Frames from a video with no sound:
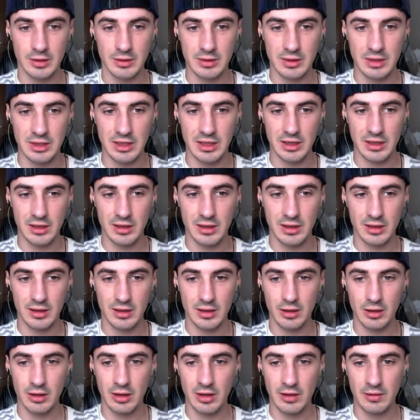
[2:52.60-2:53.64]
See a
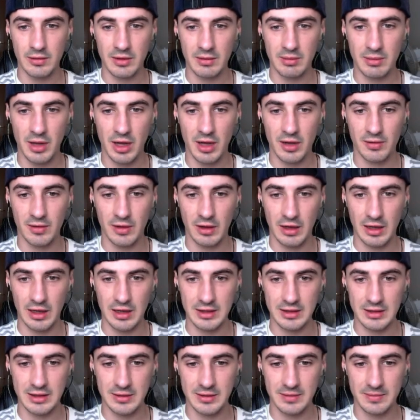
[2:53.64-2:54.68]
load of lovely
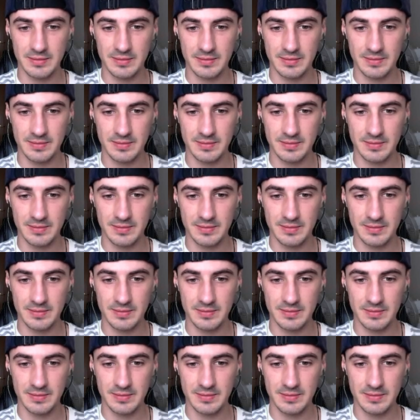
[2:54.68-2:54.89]
butterflies.